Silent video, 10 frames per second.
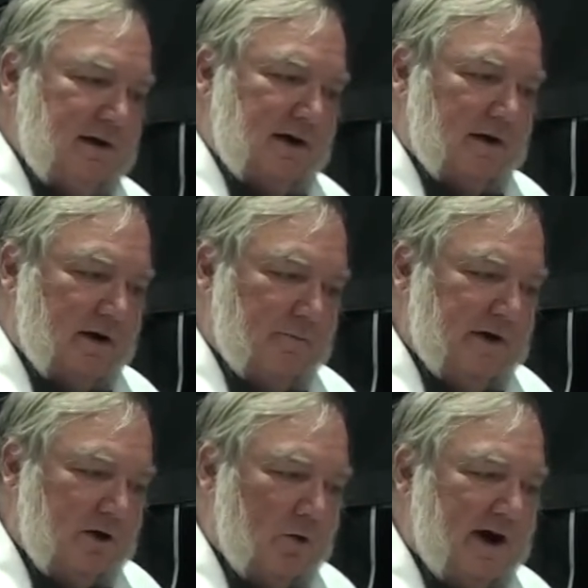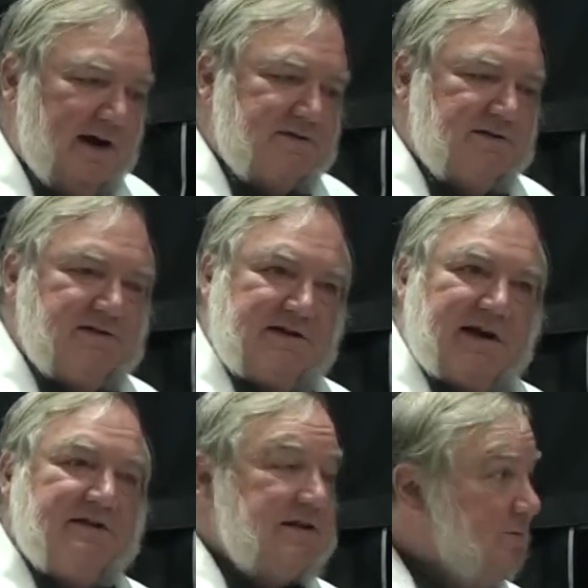amino acids and
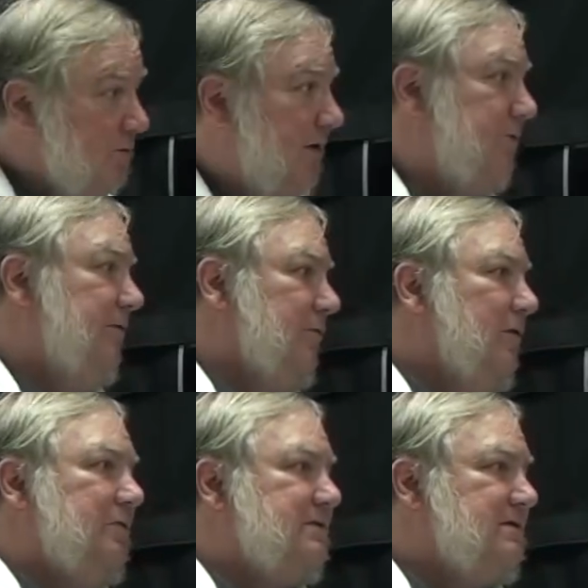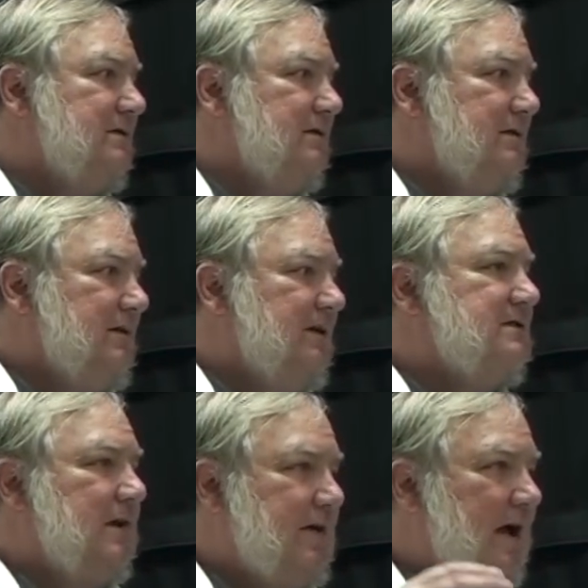enzymes right through the roots,
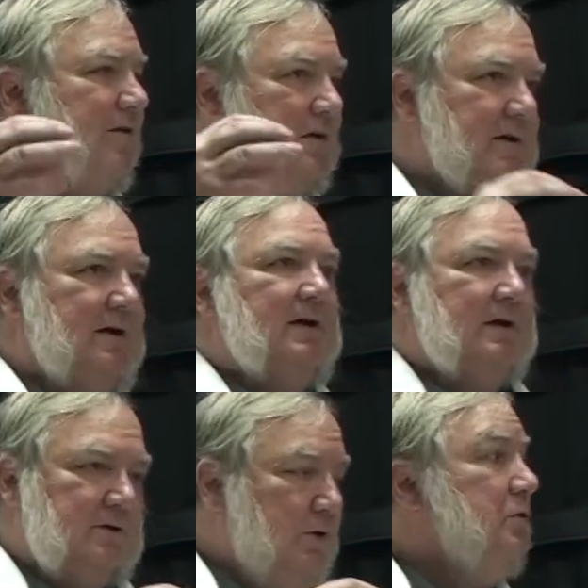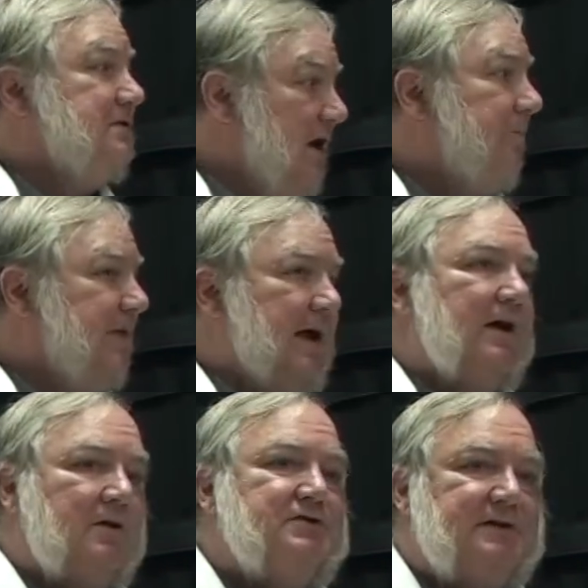instead of having to use up the
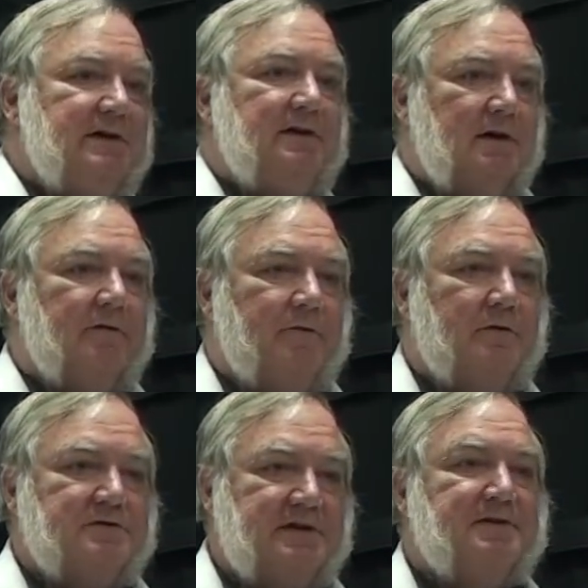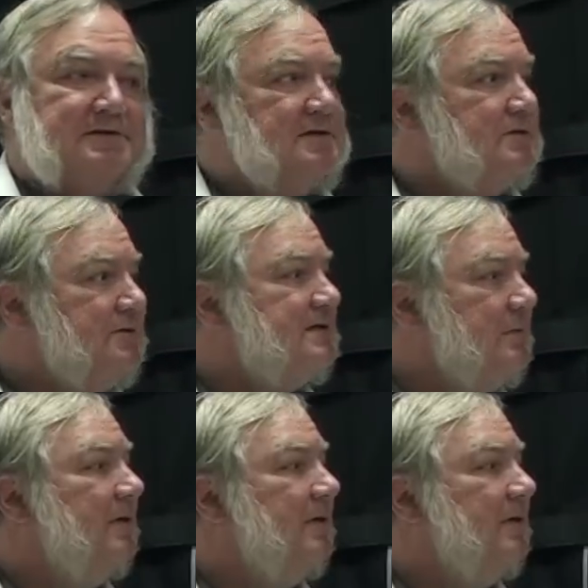energy of photosynthesis.